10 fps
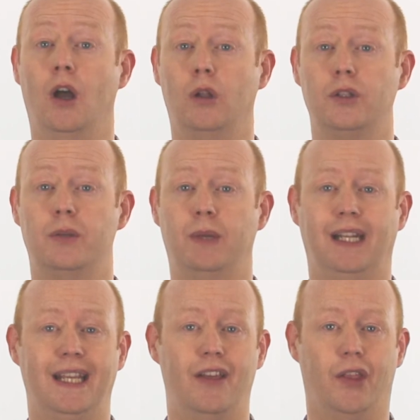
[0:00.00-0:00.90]

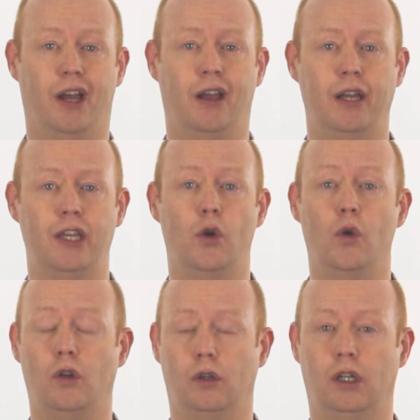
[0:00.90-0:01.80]
Ultimately, the High
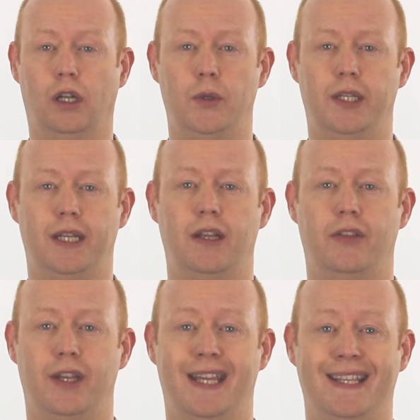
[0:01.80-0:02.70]
Court concluded
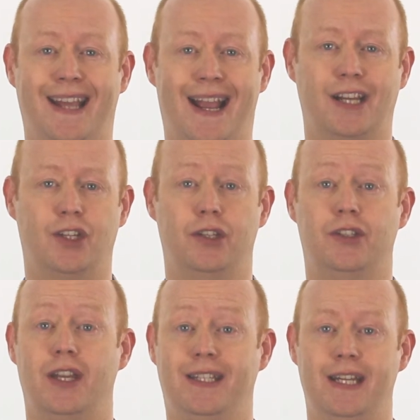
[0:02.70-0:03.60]
that his
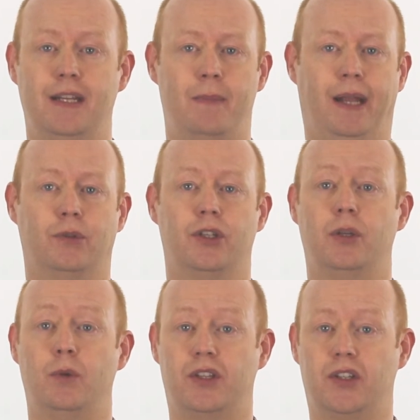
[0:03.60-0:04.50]
actions did amount
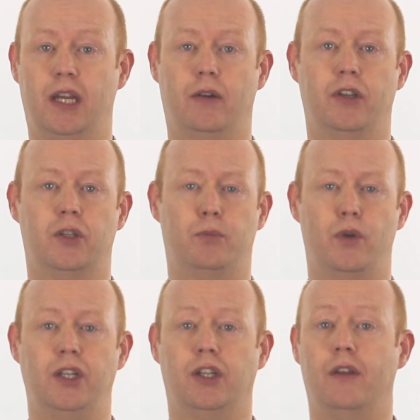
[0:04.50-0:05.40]
to a serious
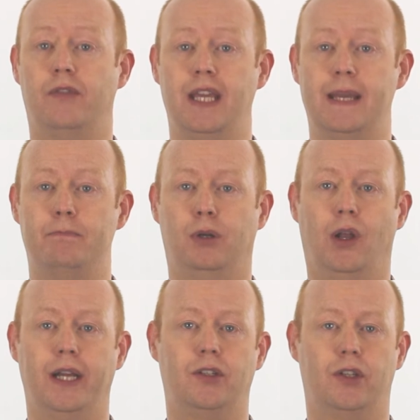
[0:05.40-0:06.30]
breach of the
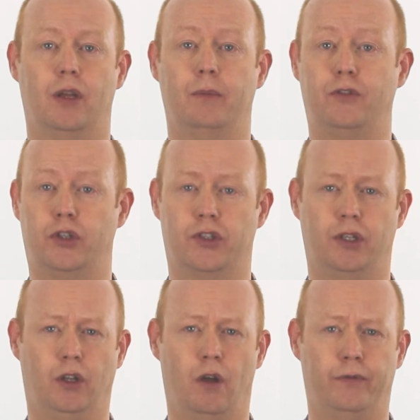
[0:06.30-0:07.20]
implied term of trust
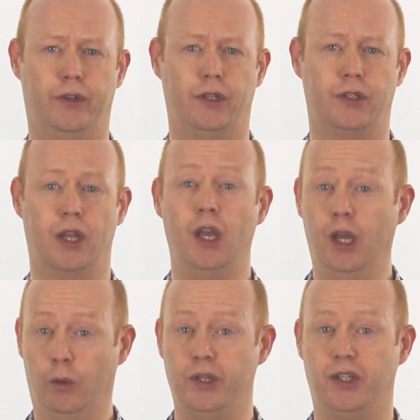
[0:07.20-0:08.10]
and confidence,
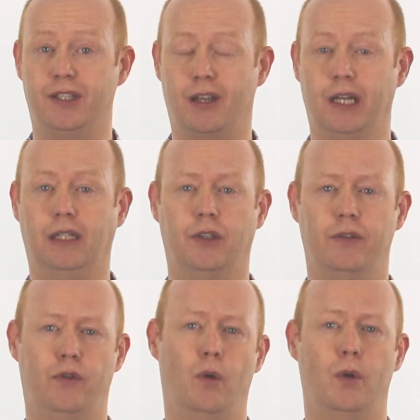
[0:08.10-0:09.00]
which entitled the
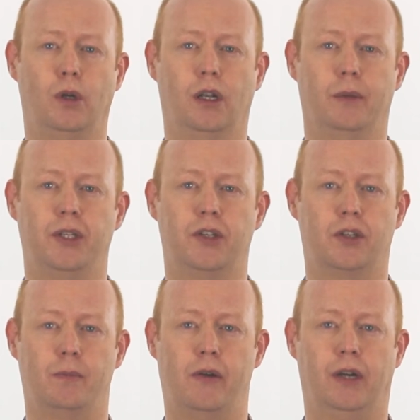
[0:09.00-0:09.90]
football club to
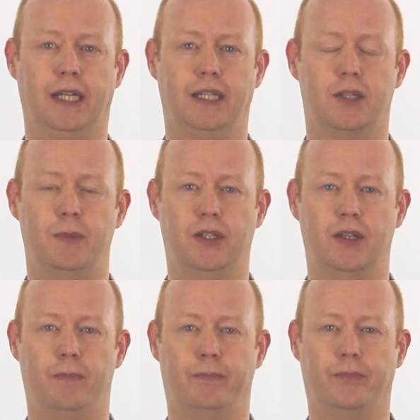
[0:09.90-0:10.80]
summarily dismiss
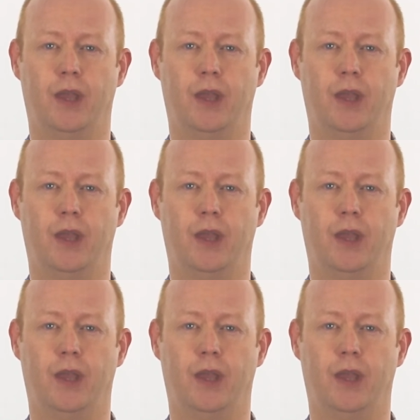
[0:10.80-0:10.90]
him.